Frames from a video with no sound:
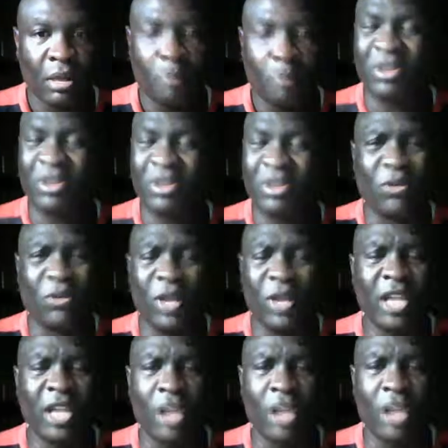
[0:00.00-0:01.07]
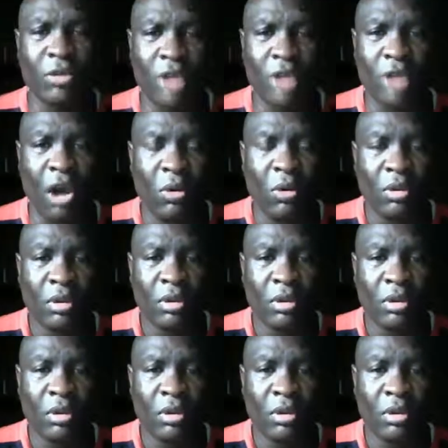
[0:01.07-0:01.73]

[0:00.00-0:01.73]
but they really don't know